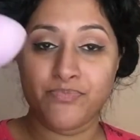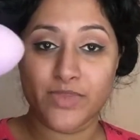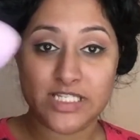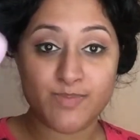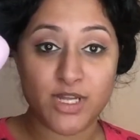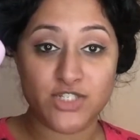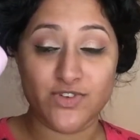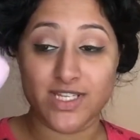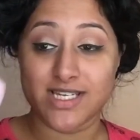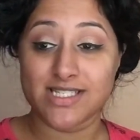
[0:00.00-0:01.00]
sponge
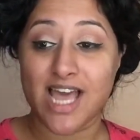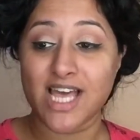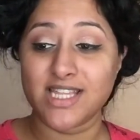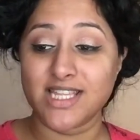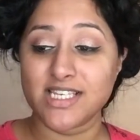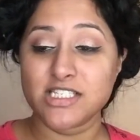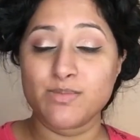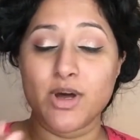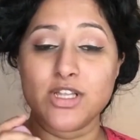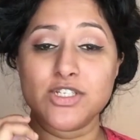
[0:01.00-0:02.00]
for this, and this
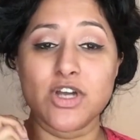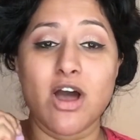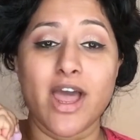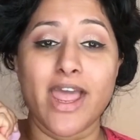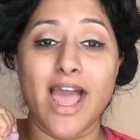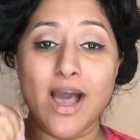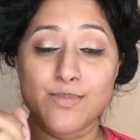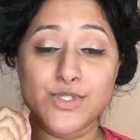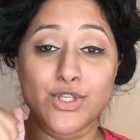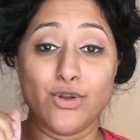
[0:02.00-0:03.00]
sponge I
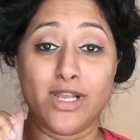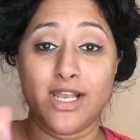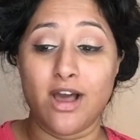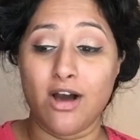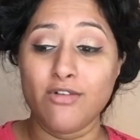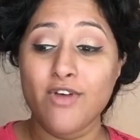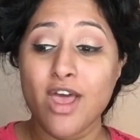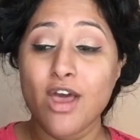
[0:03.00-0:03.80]
absolutely love.